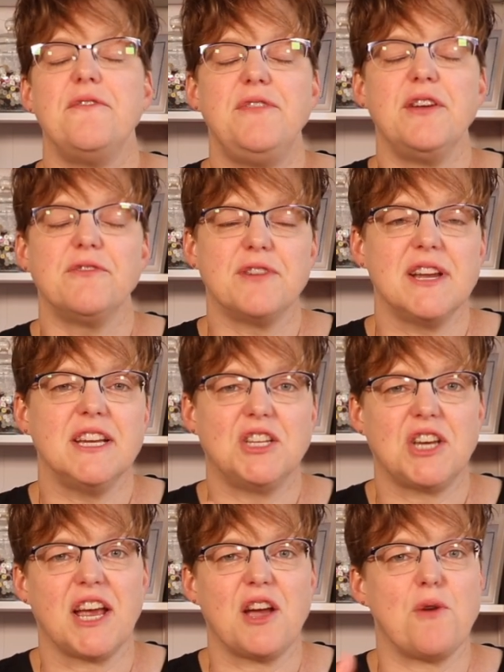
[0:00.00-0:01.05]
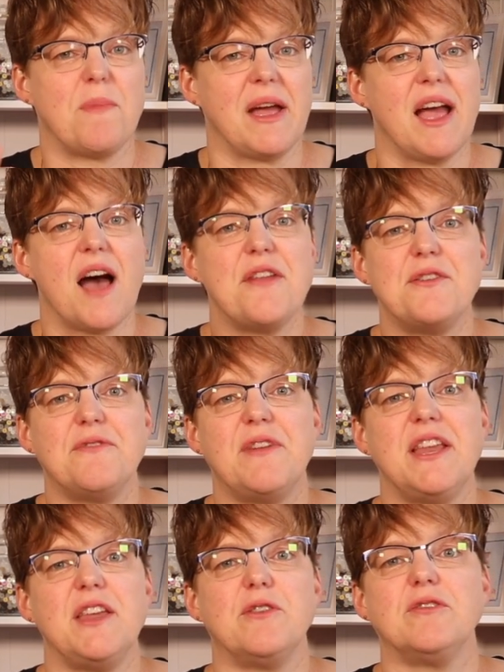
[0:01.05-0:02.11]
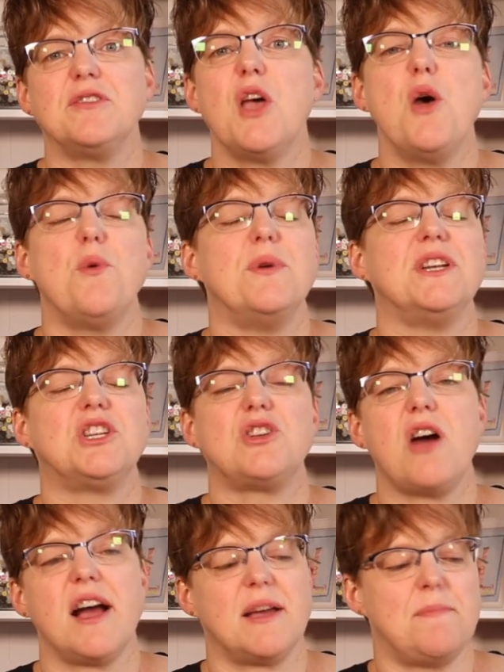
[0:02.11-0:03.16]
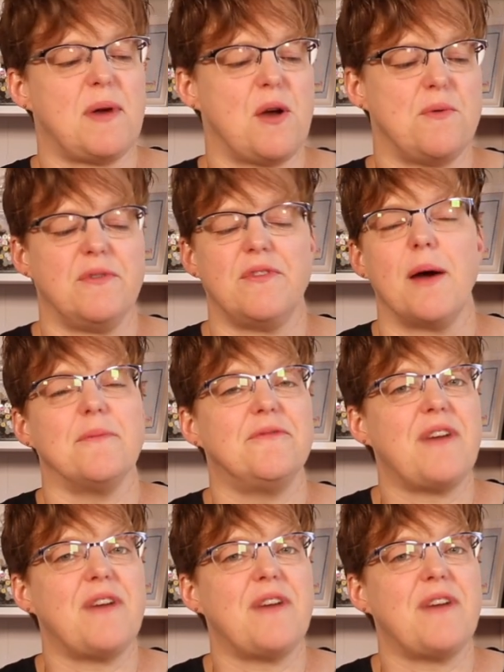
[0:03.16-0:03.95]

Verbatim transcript: feel free to check out my other videos which talk about um,